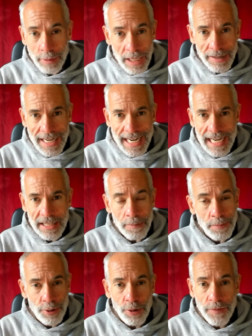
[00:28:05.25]
We don't need
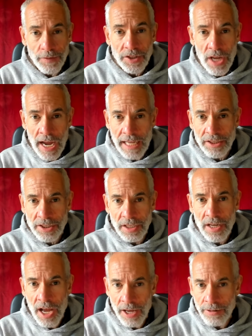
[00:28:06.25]
the proof of science
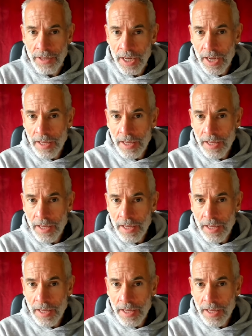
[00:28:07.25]
to know